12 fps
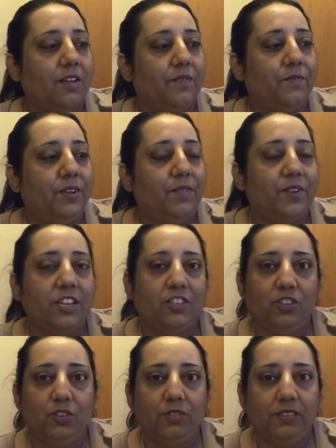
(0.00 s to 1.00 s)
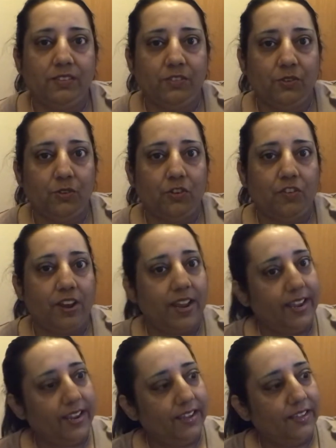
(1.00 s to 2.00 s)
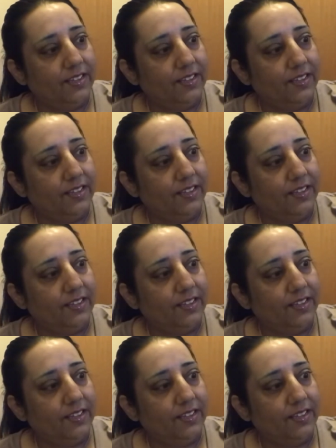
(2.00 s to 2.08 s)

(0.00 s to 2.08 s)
Viva la Juicy Sucre.